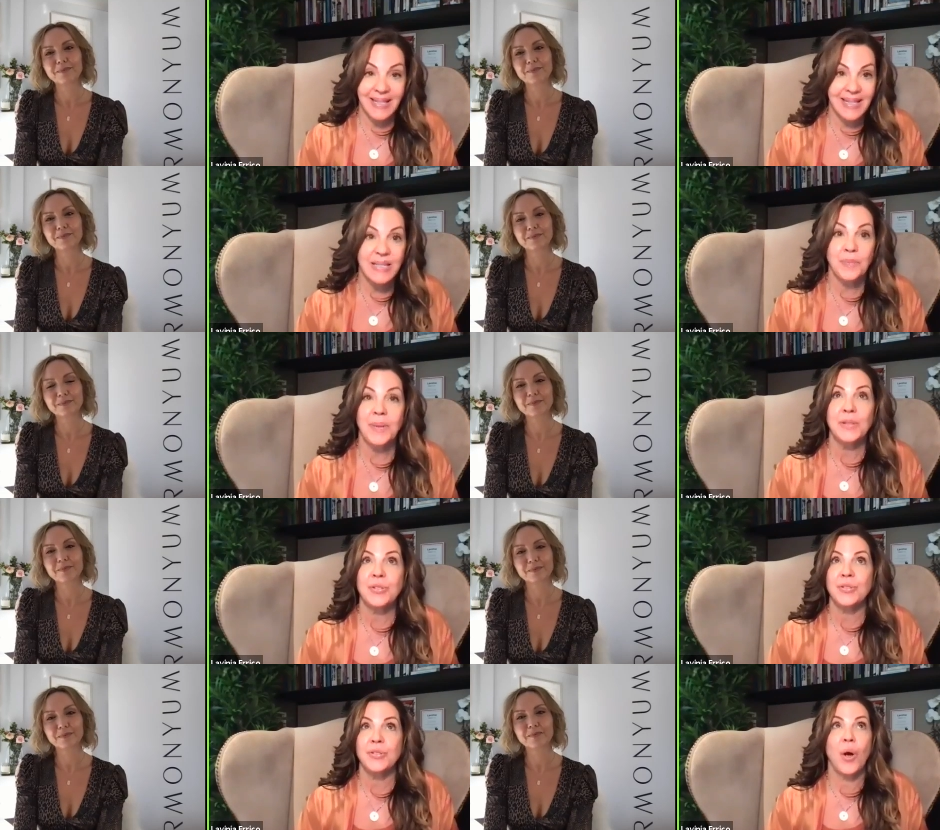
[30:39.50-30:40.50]
Speaker 1: it has been
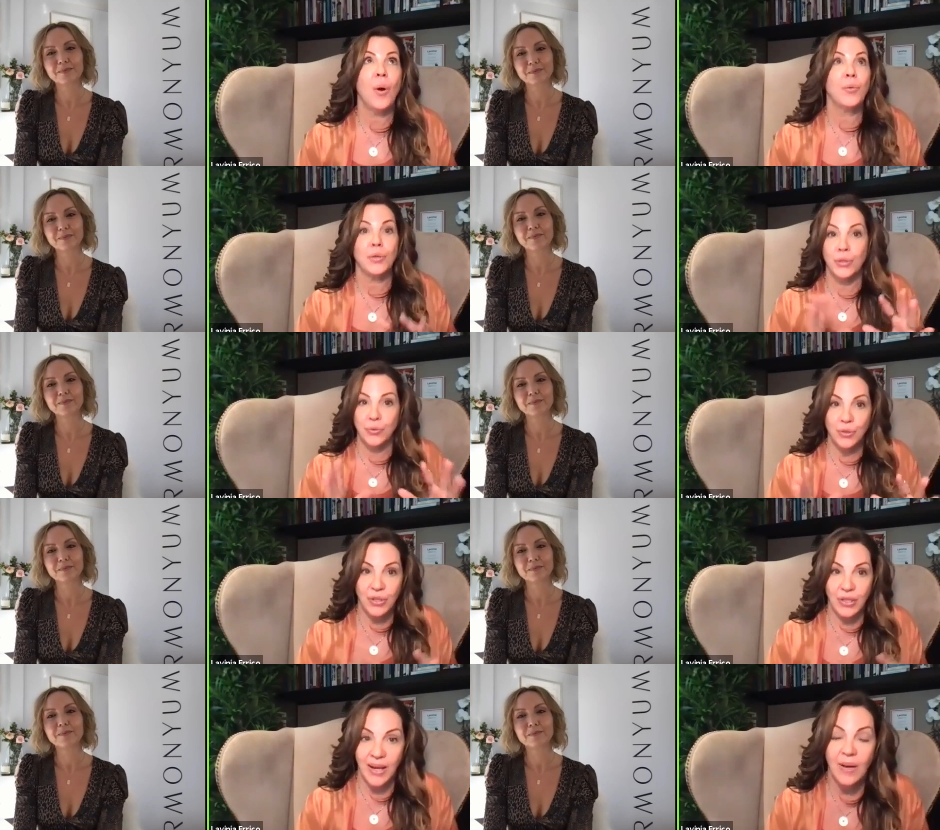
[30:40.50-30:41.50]
so
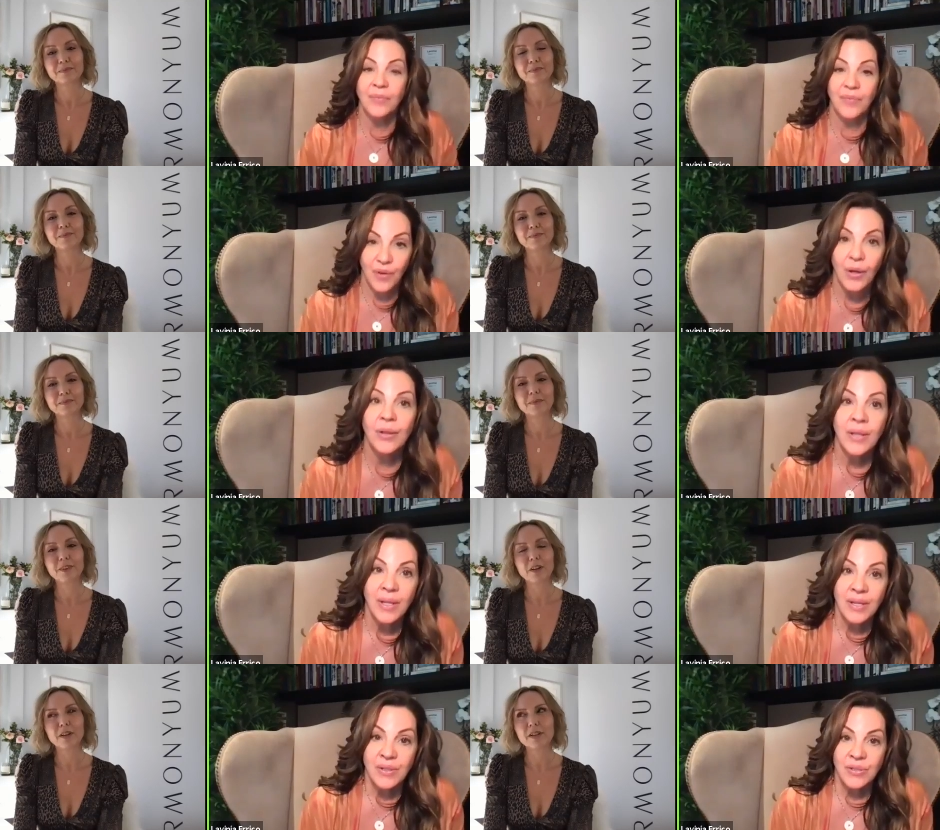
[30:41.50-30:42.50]
hugely helpful.
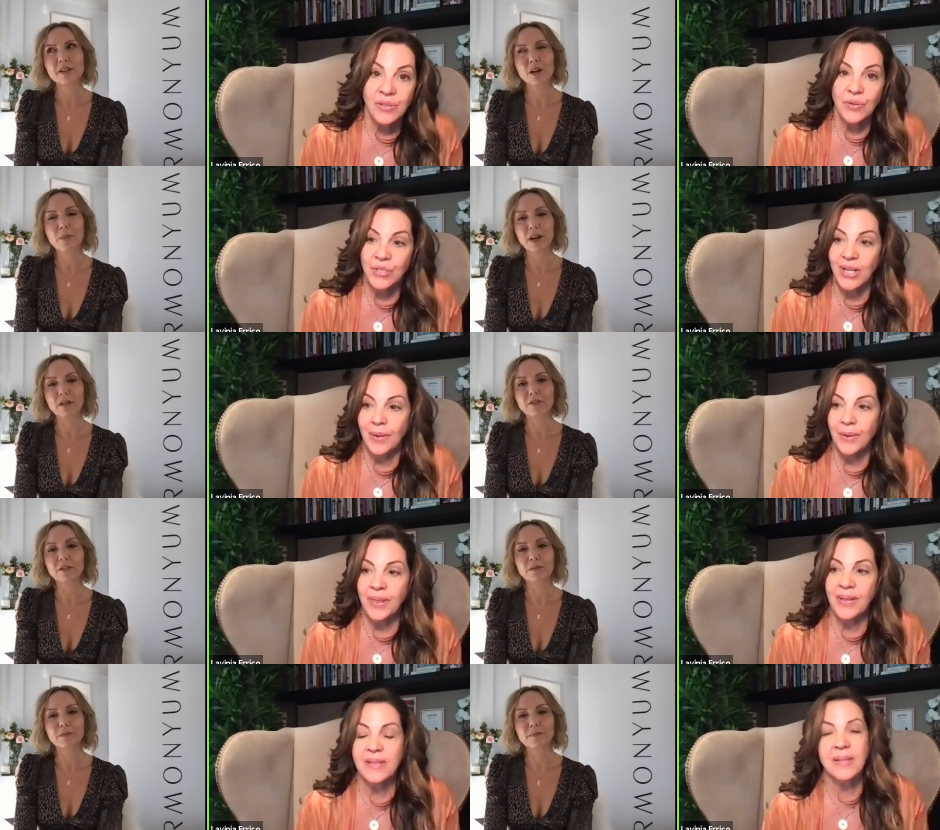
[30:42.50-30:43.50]
So share
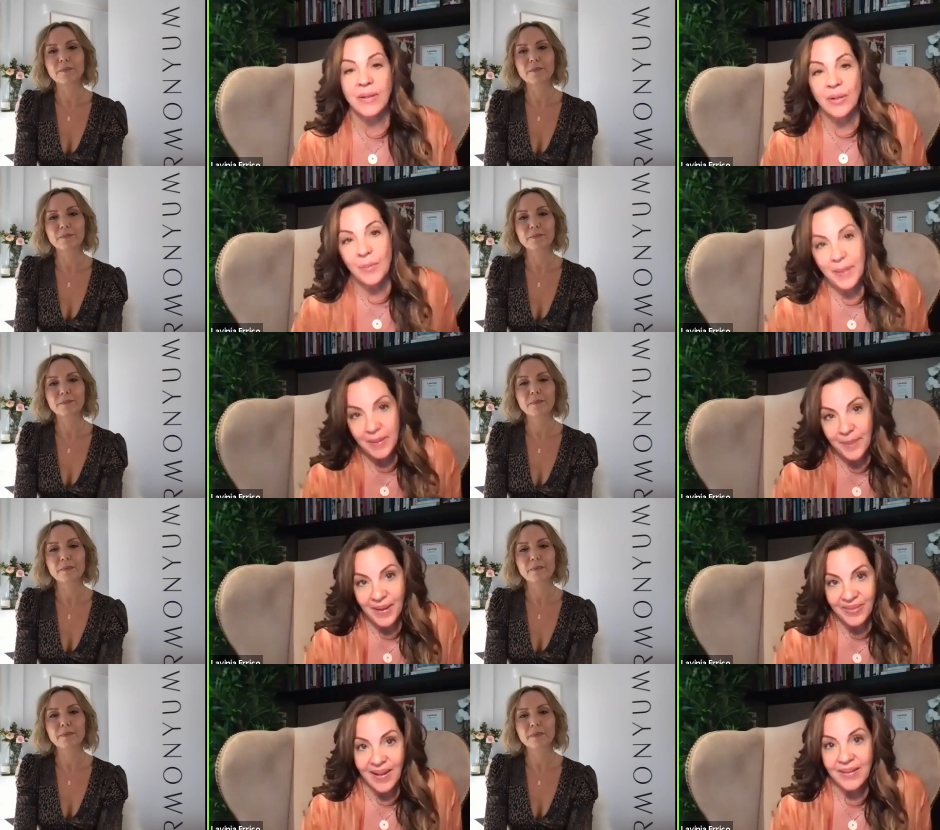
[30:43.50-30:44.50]
with us a little bit
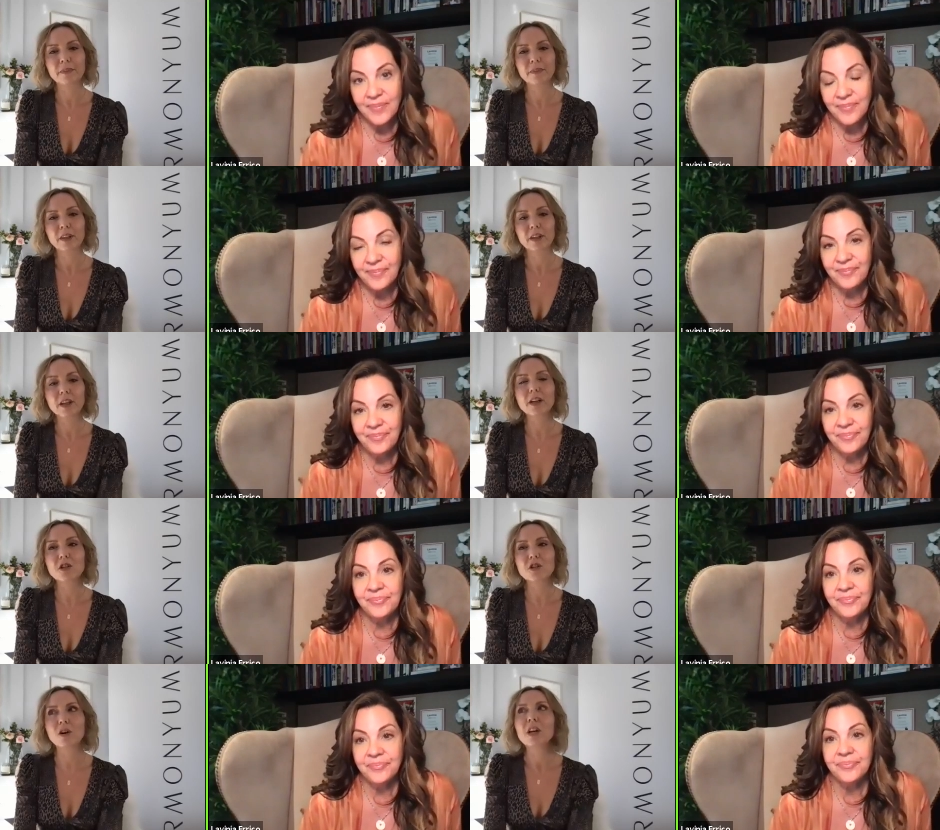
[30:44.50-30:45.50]
about that.
Speaker 2: Yeah,
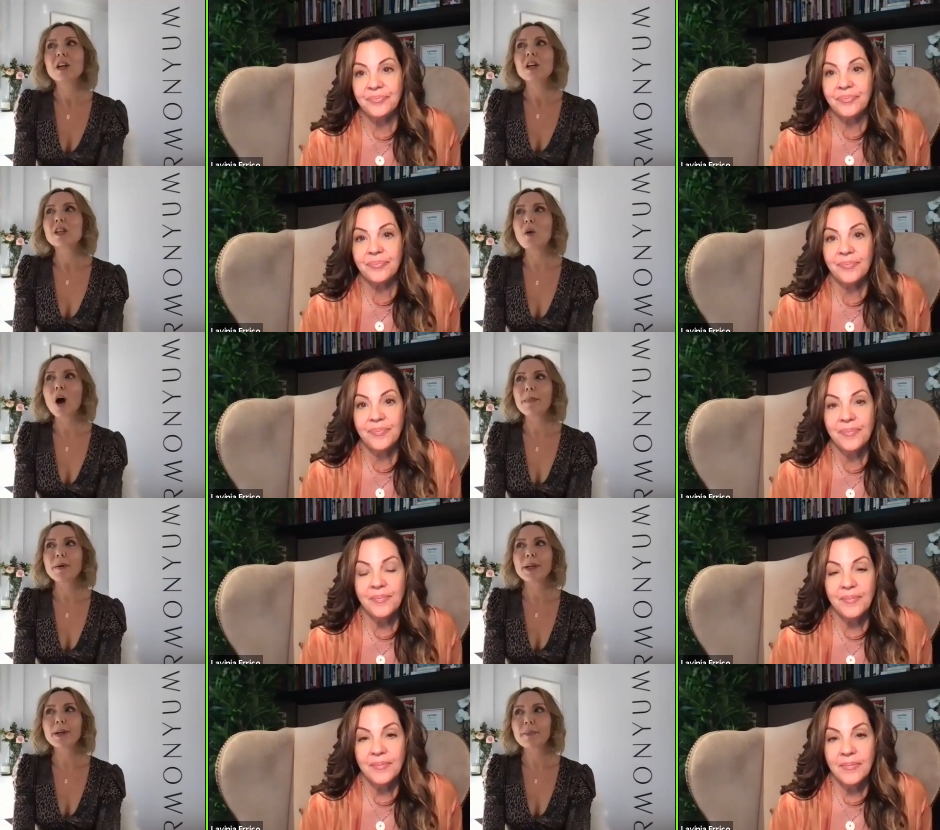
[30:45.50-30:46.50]
sure. So
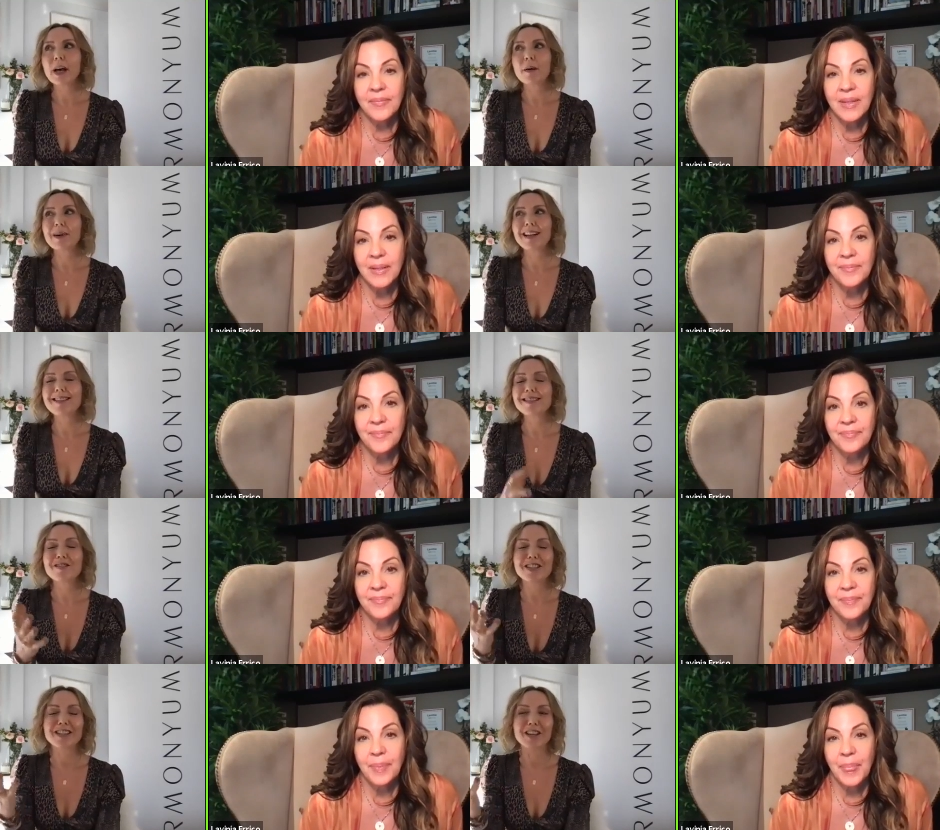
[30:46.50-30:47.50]
Harmonyum, um, and it's
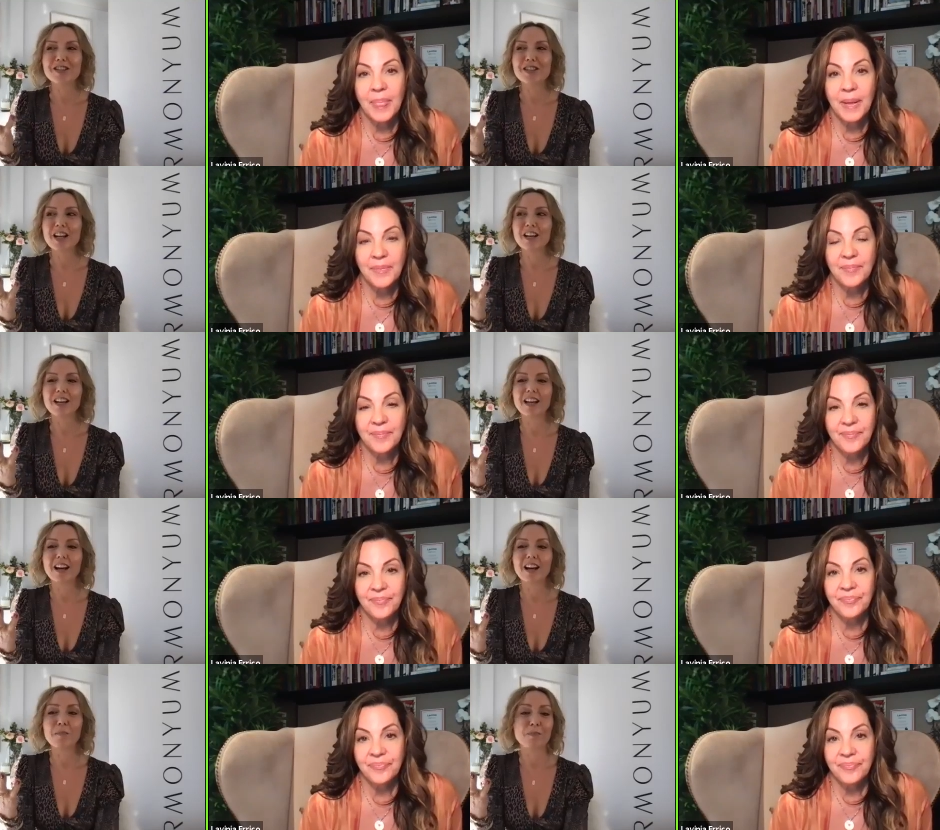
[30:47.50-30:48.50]
interesting, like you say, like
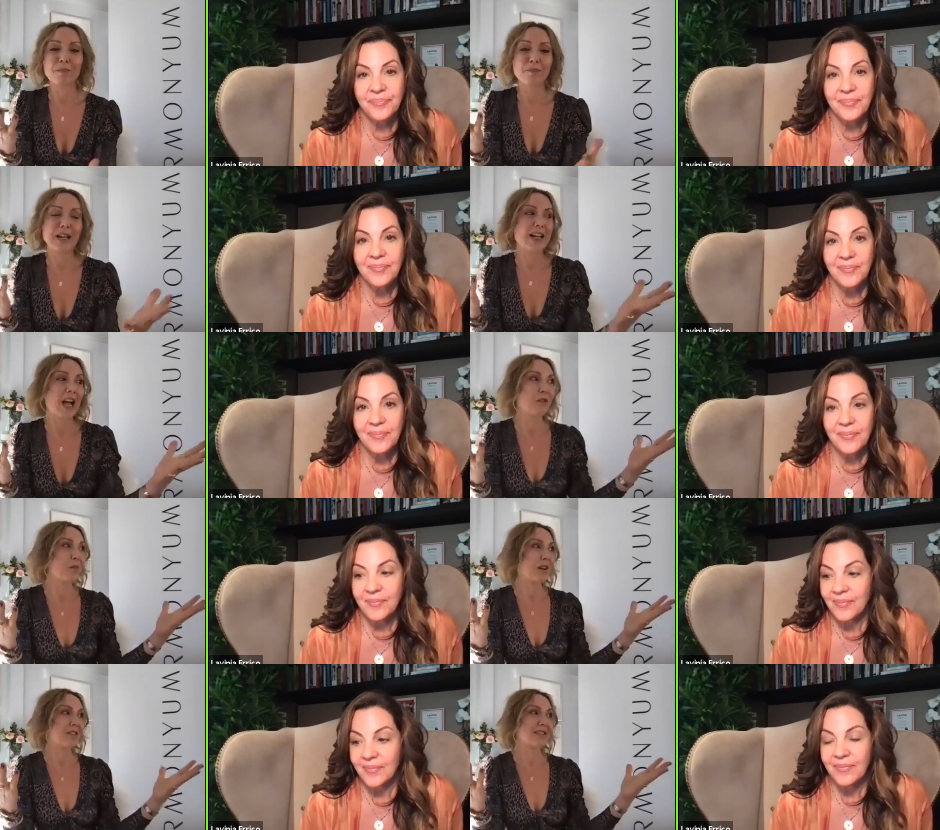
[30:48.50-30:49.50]
i have been in health
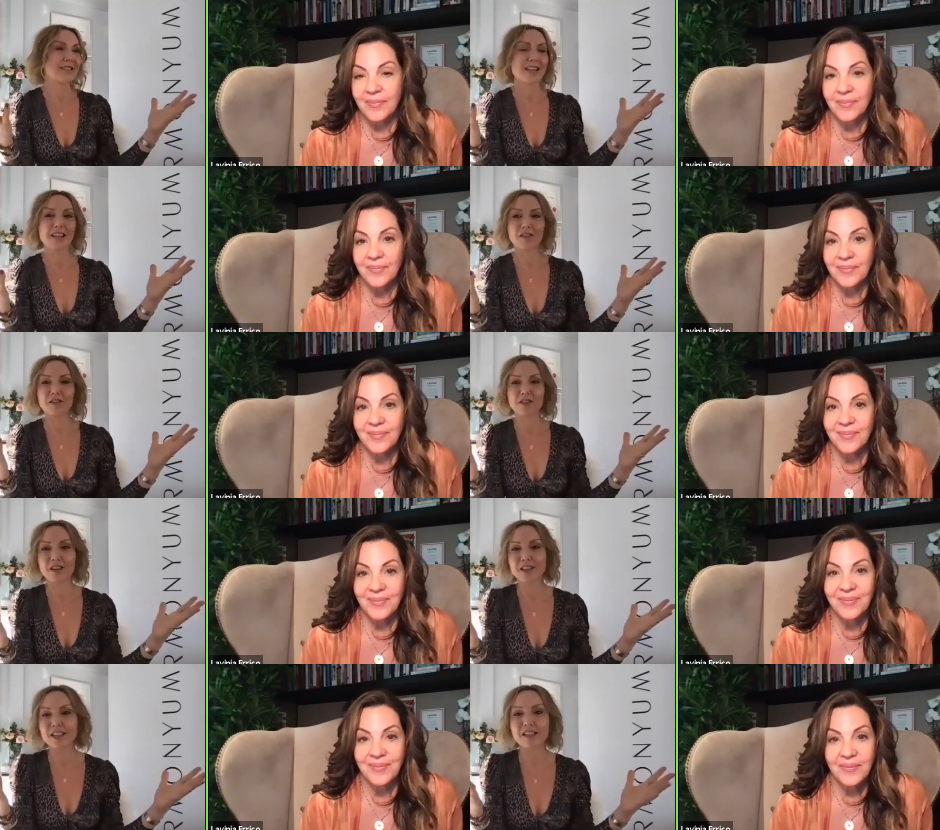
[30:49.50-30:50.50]
and wellness and skincare for
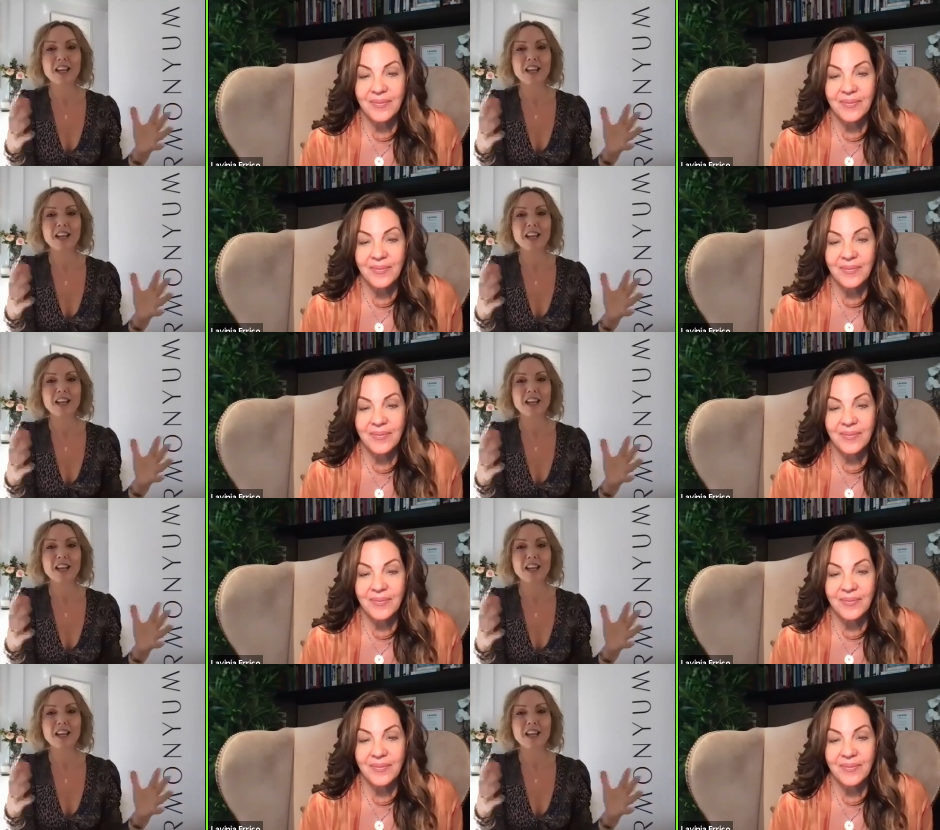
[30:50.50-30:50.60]
30 years,